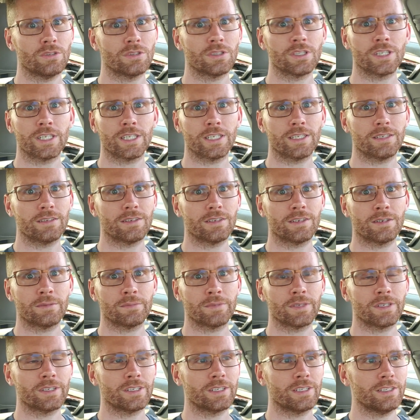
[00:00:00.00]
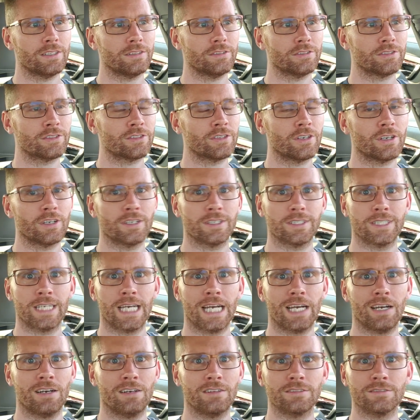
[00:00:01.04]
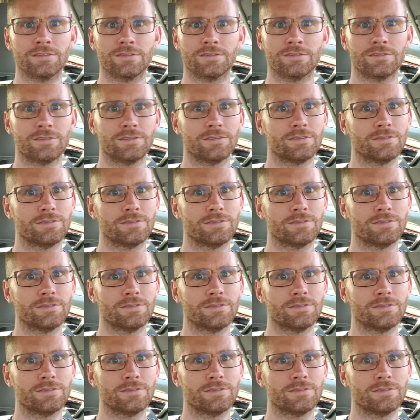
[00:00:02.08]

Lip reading: Like, I'm gonna get struck down